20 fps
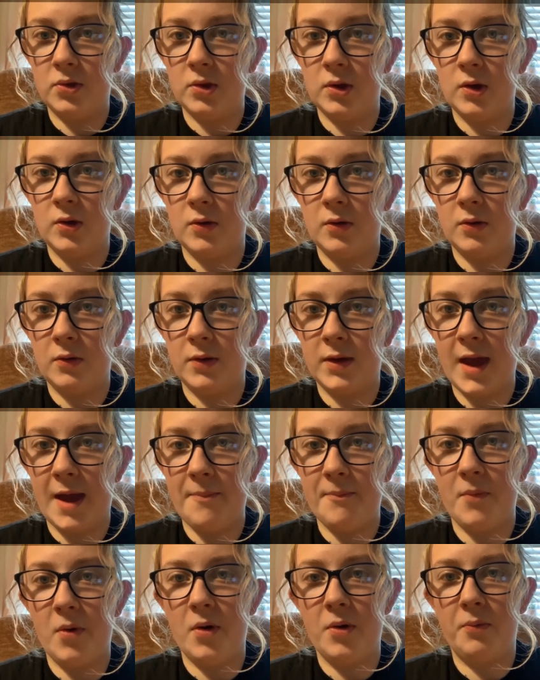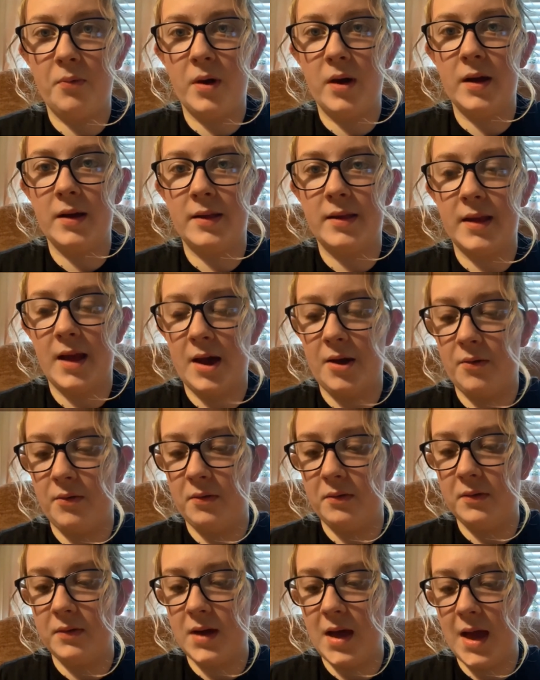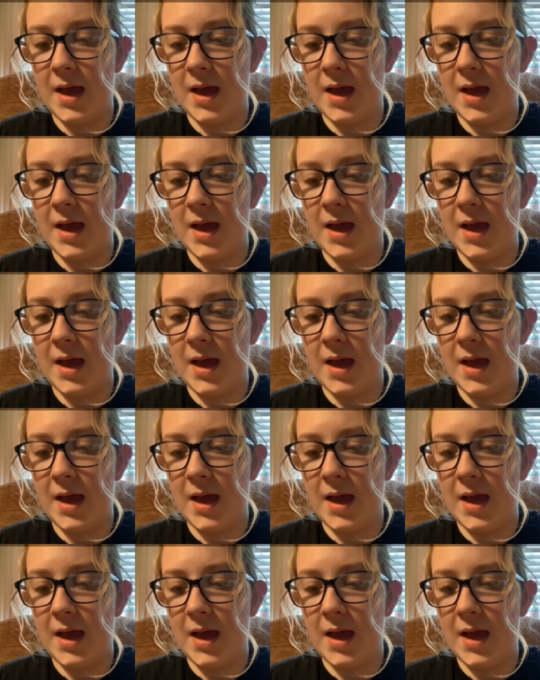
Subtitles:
to get my words out